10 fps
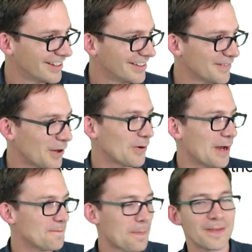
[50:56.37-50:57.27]
Okay,
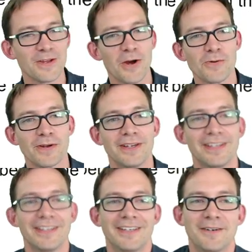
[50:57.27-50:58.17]
so
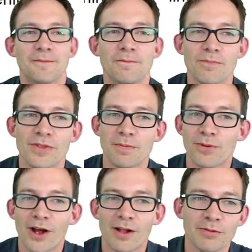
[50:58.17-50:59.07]
the
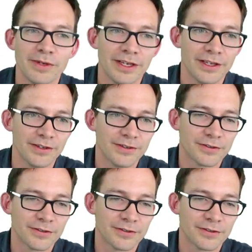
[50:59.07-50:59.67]
problem is